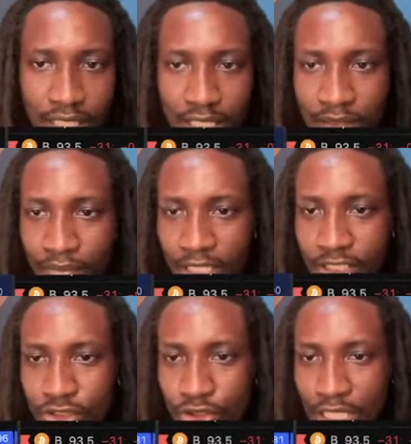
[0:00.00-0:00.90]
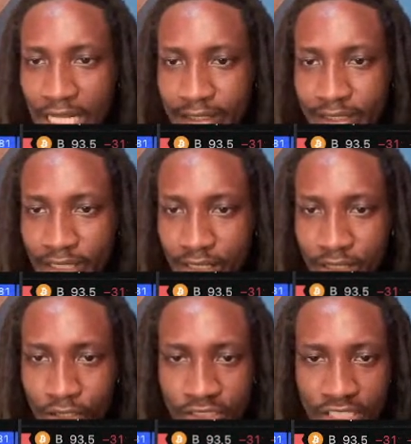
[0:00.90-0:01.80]
in making sure that
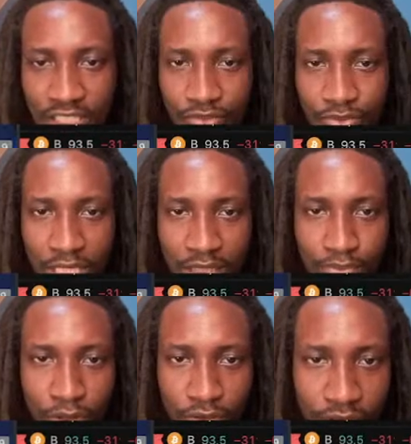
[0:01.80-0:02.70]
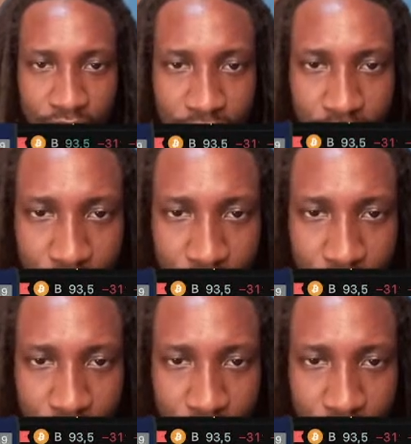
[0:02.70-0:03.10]
it doesn't give me any profit.